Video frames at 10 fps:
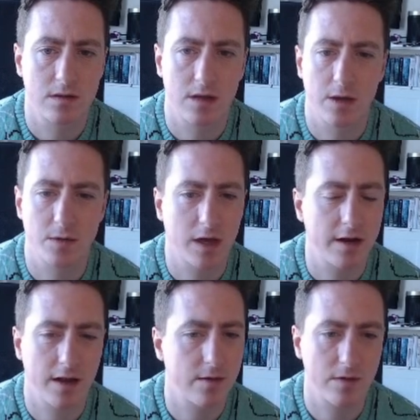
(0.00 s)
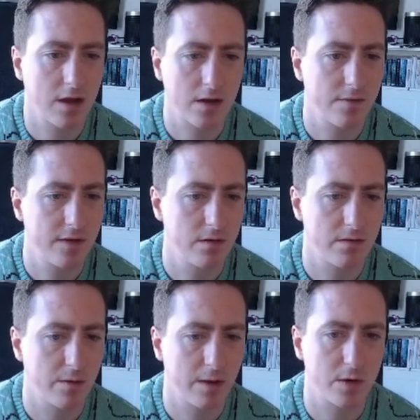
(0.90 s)
I got confused
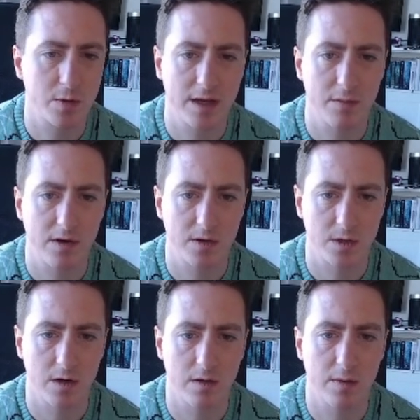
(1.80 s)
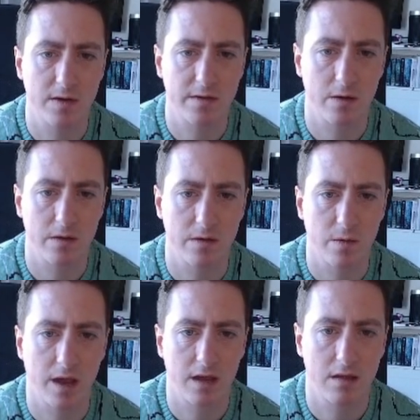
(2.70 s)
about which way the pawns are going. The pawns are going this way.